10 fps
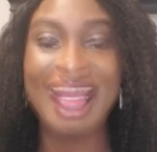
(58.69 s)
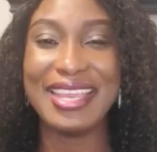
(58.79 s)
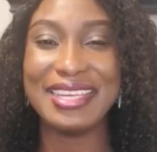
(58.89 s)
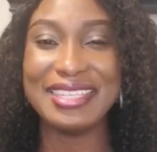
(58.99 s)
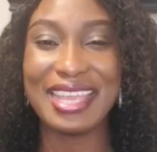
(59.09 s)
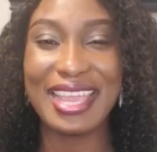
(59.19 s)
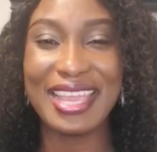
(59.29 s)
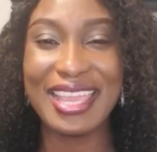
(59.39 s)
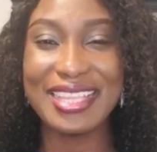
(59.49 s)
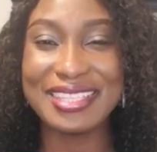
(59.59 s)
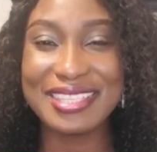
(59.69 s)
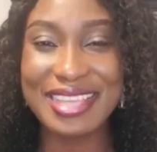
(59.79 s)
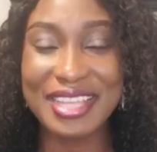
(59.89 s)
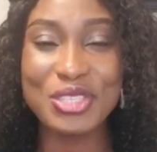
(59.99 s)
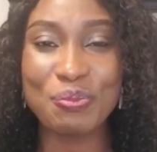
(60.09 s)
and it
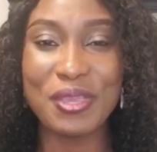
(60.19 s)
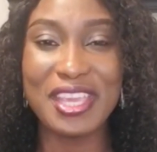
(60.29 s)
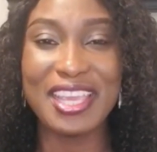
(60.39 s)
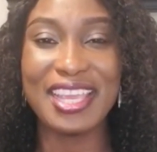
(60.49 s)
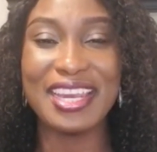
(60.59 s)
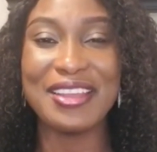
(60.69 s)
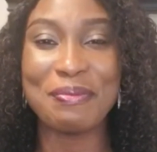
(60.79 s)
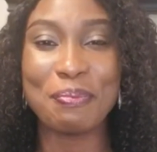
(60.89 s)
sets me in a